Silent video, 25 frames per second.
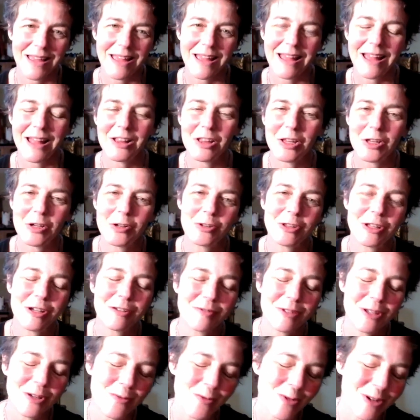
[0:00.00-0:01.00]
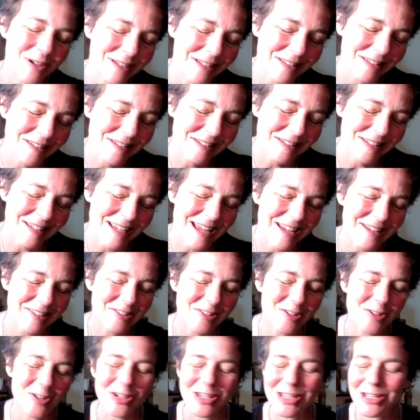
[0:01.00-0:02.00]
Hello, lovely ones.
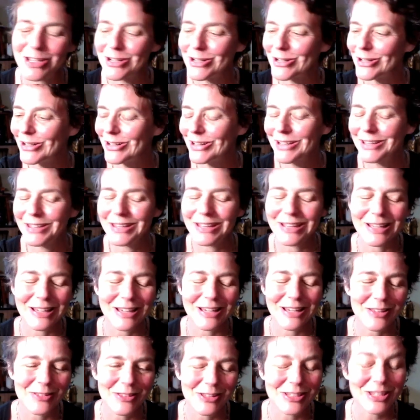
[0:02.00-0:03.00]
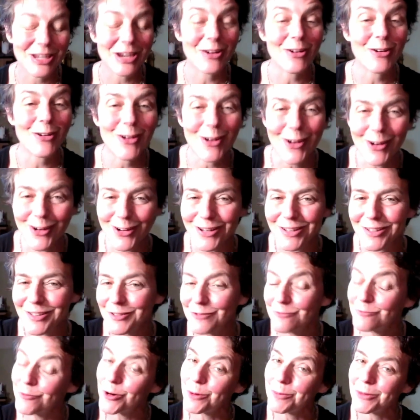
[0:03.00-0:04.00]
Esther here, the tarot
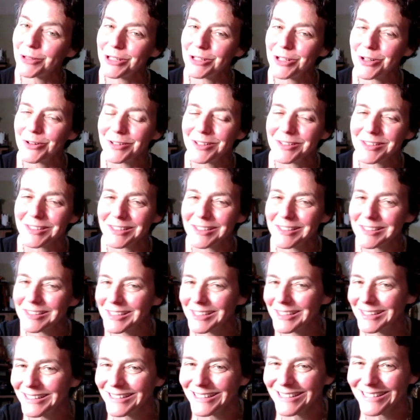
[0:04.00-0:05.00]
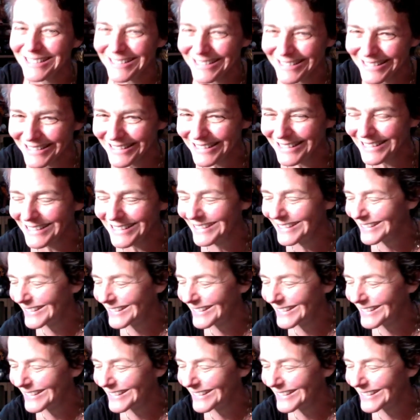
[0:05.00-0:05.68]
artist formerly known as Lisa. I